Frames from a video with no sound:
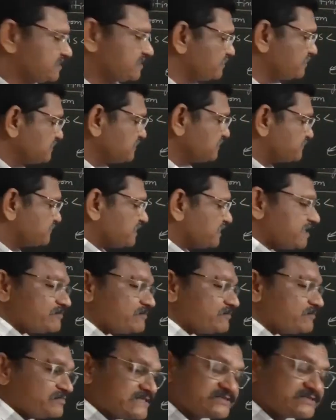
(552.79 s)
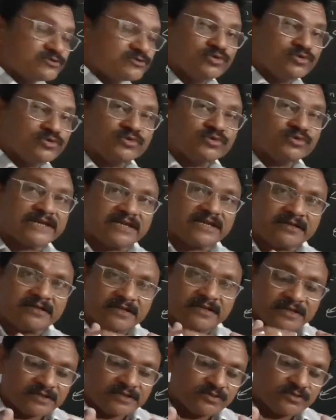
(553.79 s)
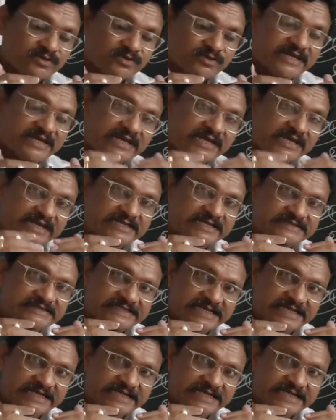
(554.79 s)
That means build up means you can arrange